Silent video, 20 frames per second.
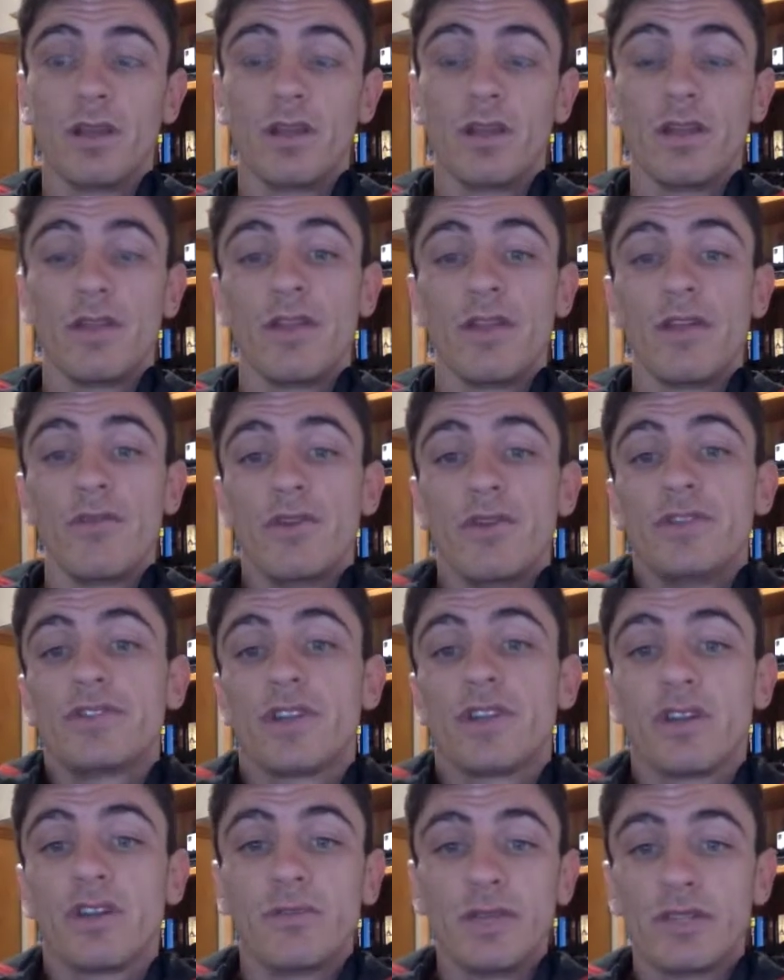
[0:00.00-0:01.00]
there is
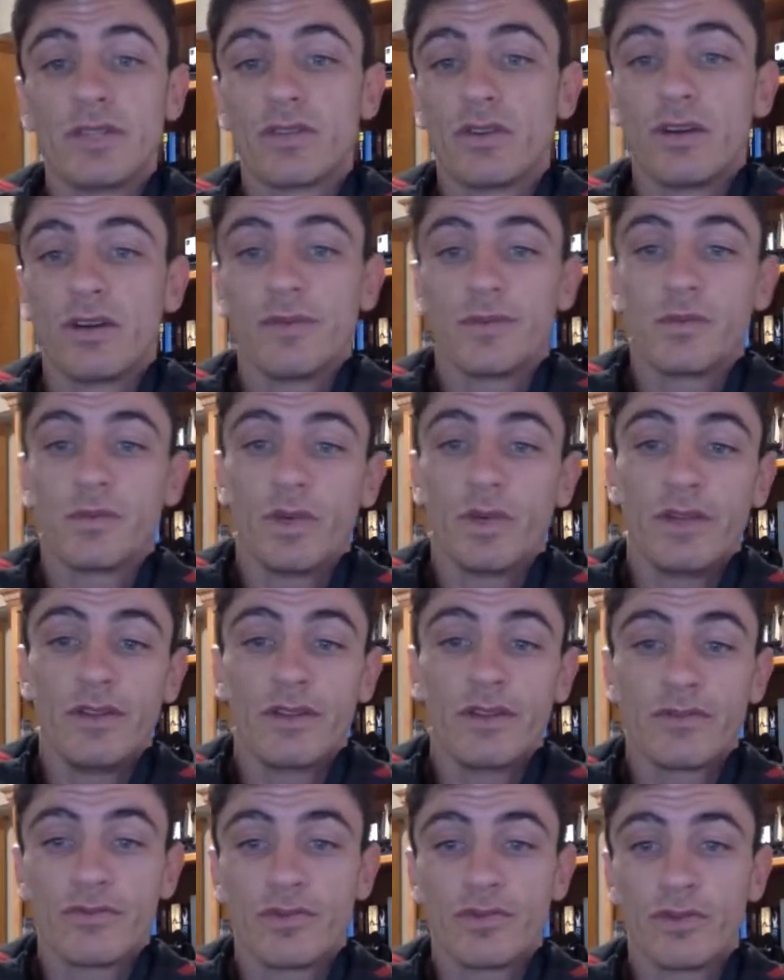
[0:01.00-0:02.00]
going to be times where
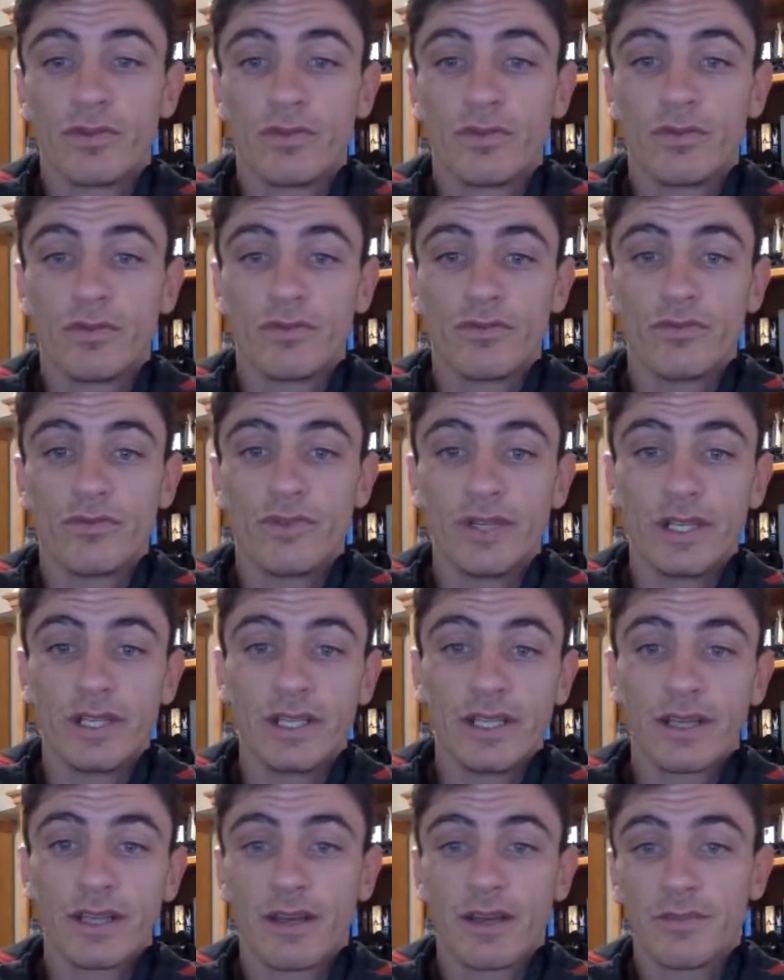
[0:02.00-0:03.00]
this rule
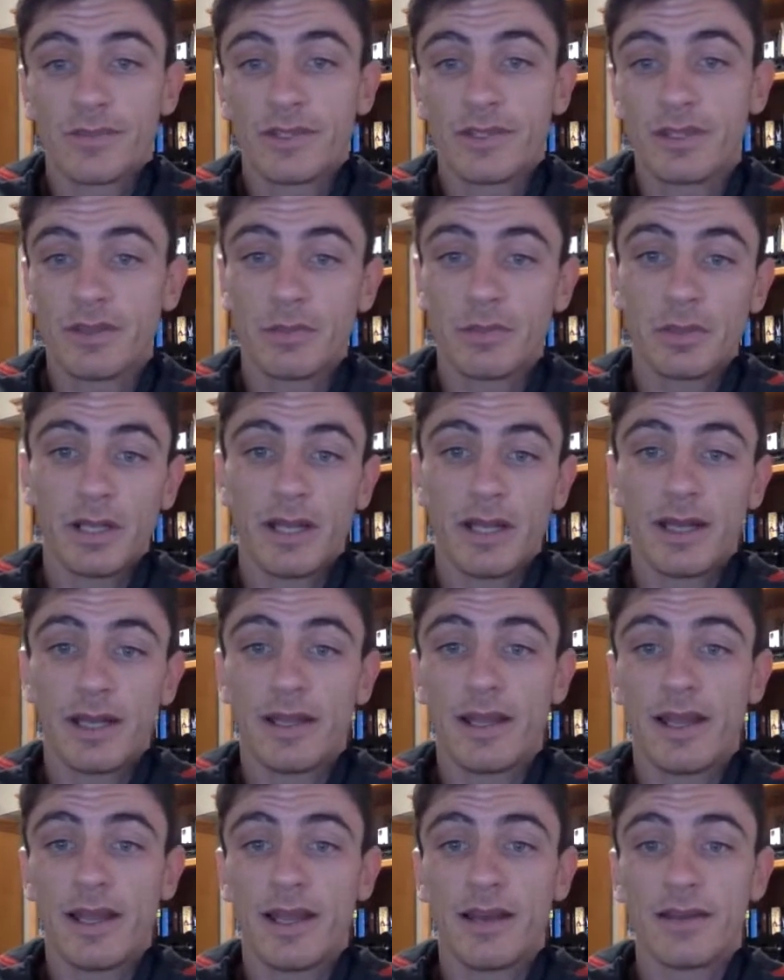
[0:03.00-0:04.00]
really comes to the play,
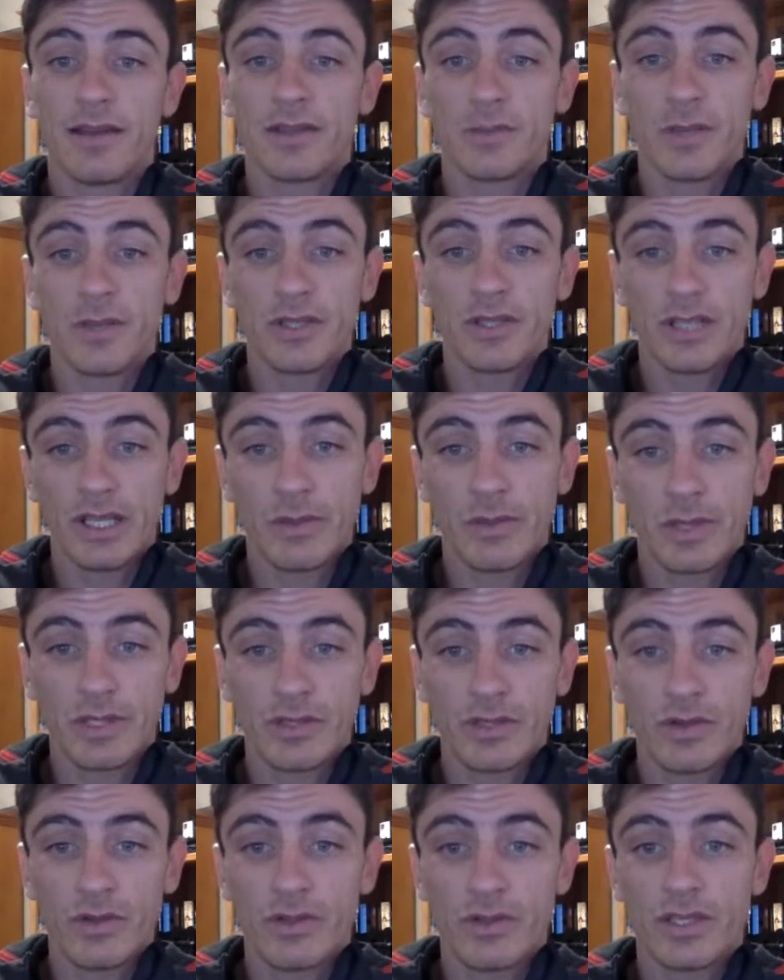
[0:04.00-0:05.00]
and especially when
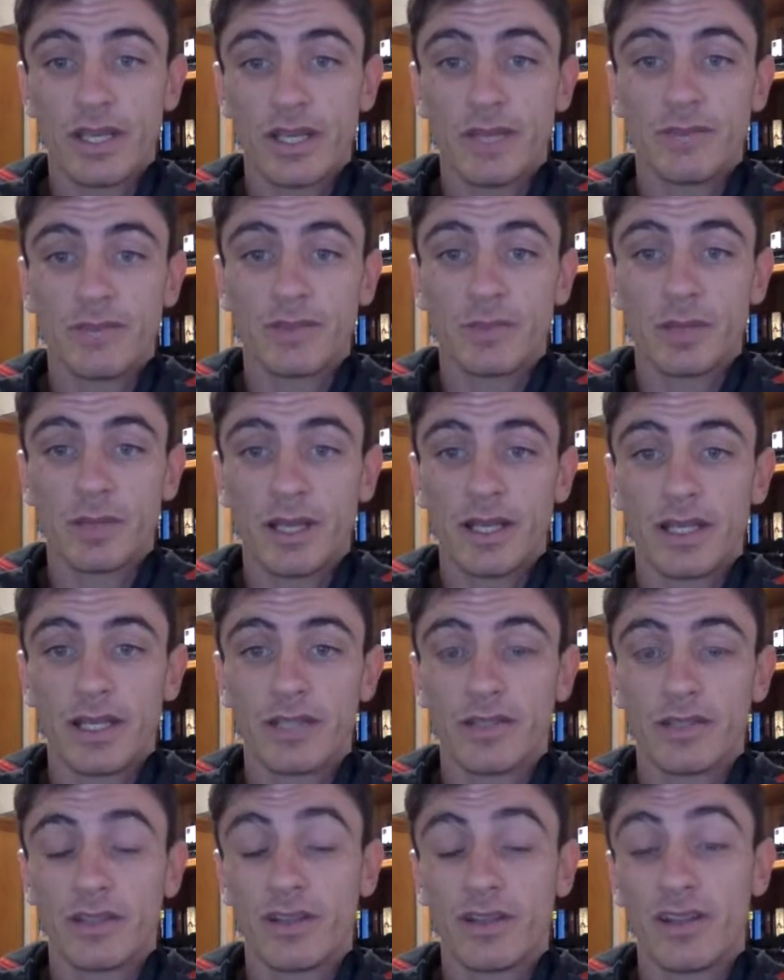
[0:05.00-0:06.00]
two teams are playing
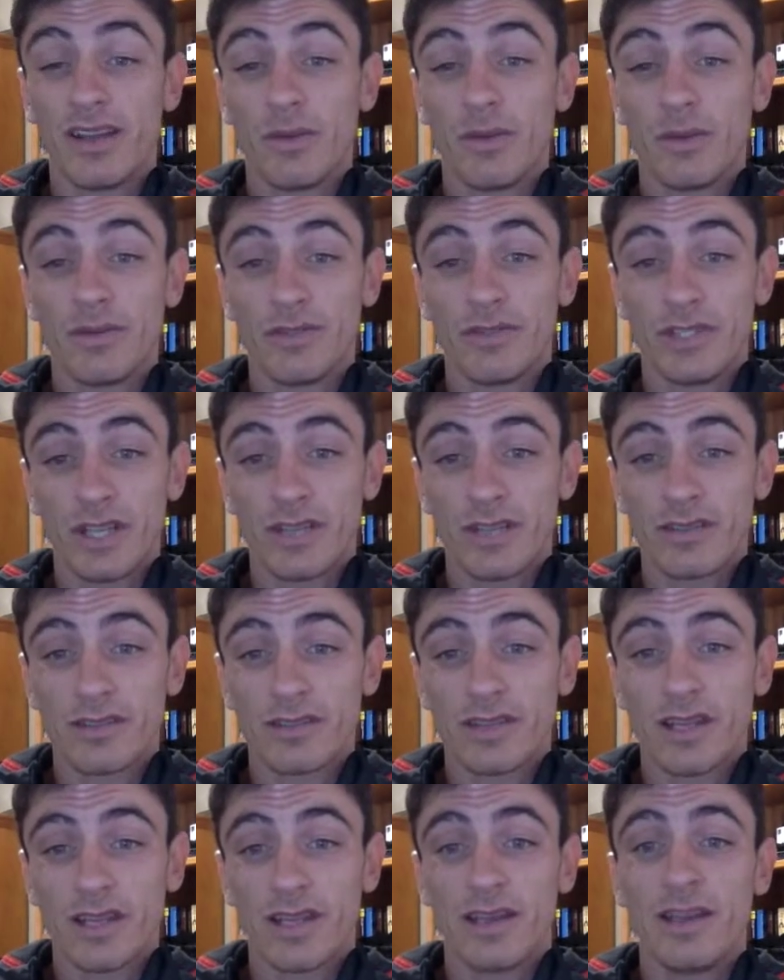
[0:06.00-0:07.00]
each other that we've just
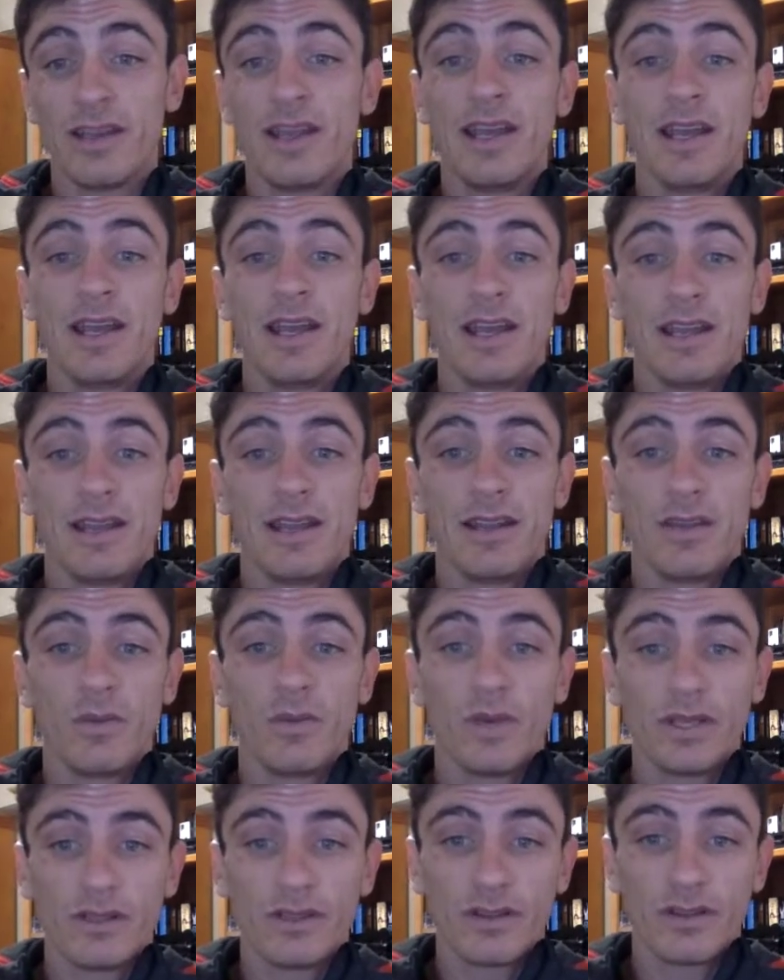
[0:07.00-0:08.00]
seen in the
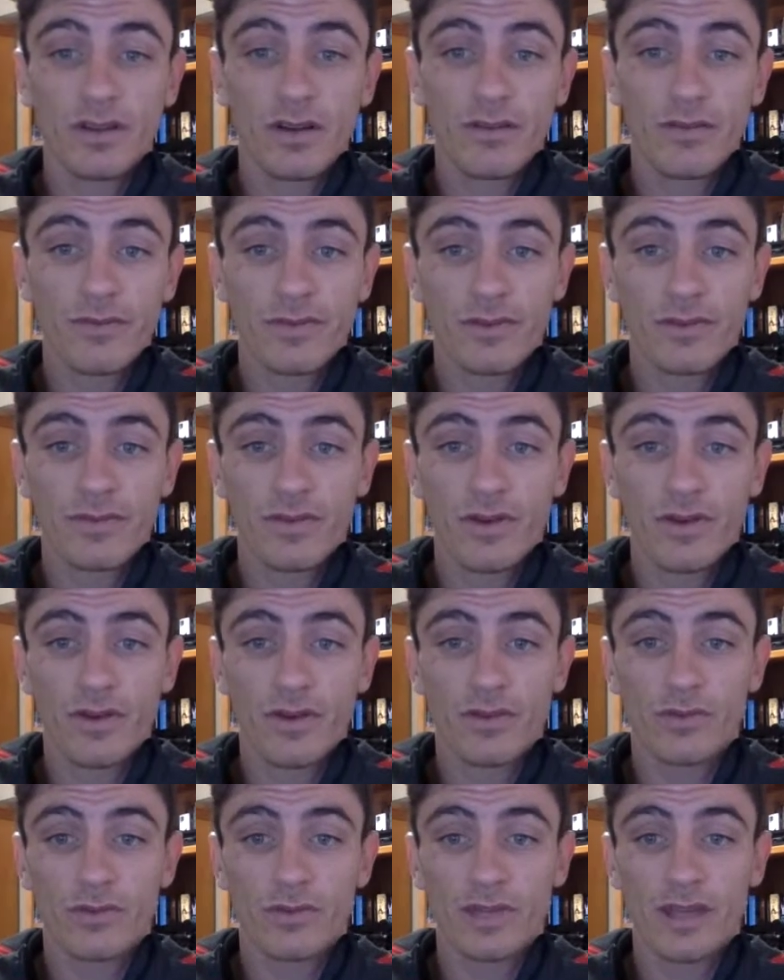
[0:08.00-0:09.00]
Western Conference
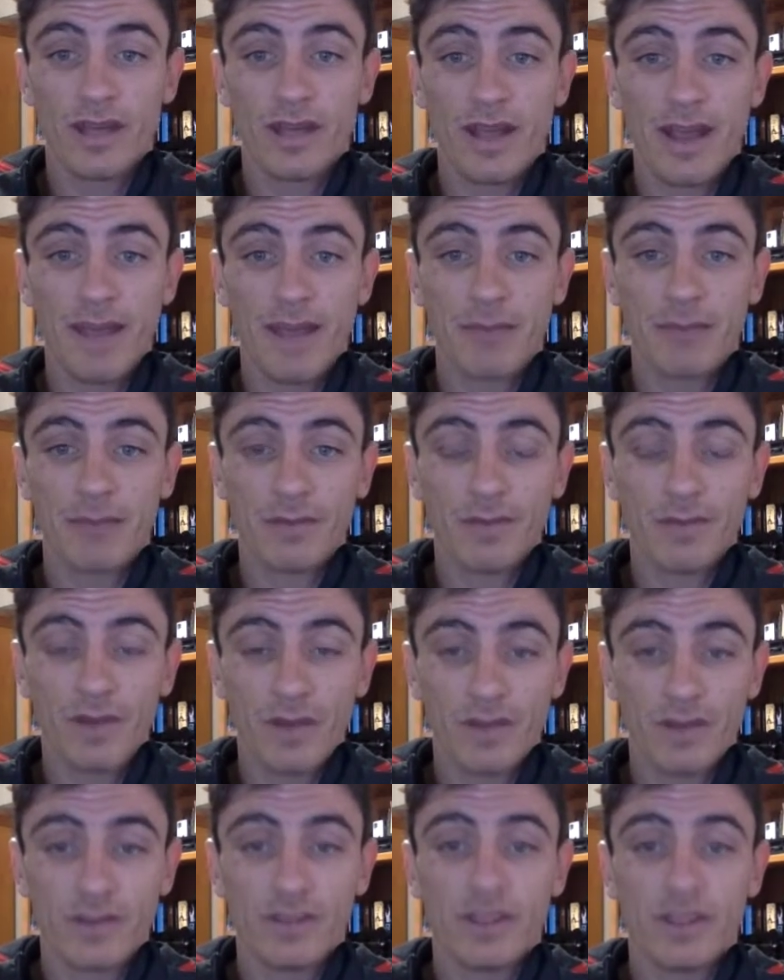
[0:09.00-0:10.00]
Finals, it
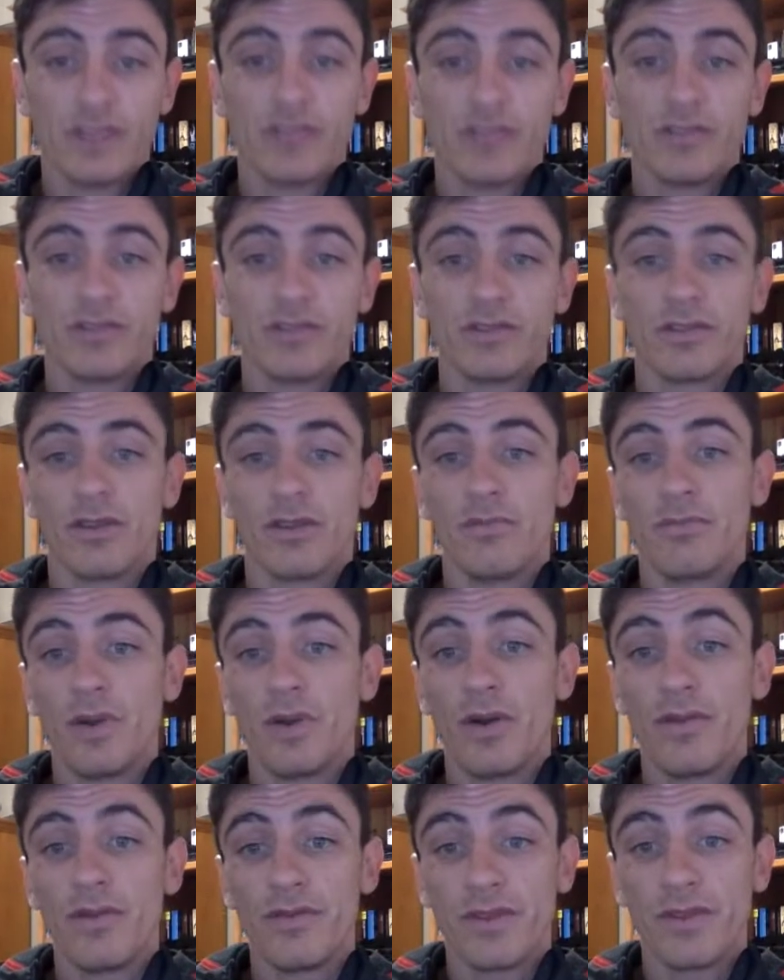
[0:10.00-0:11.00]
amplifies the issue. So
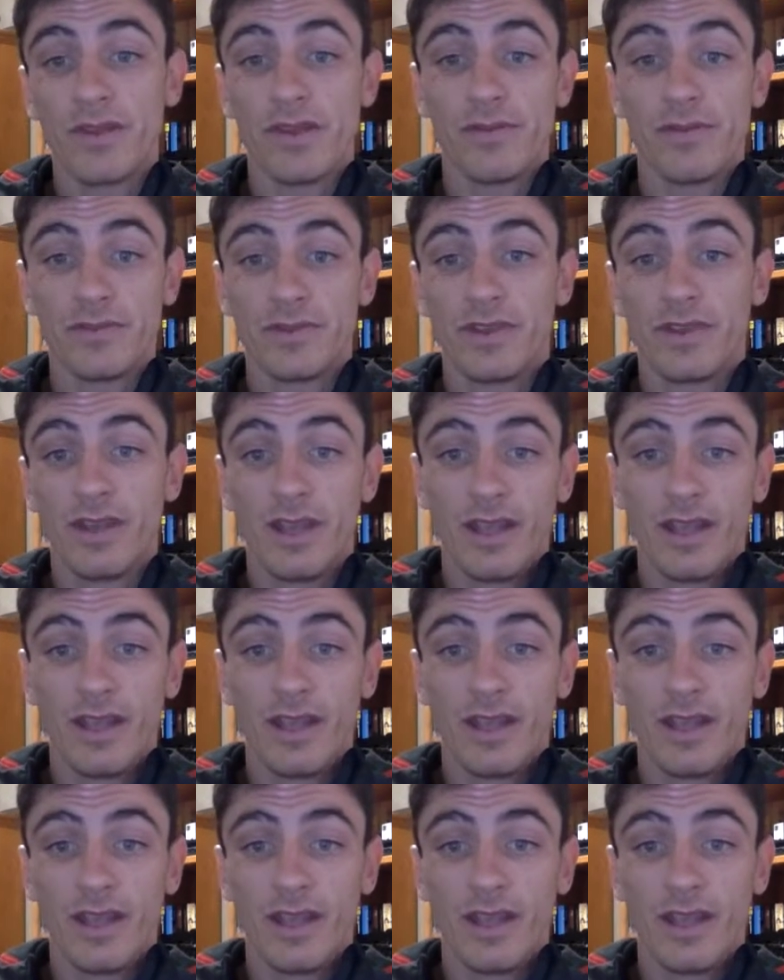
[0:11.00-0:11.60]
both teams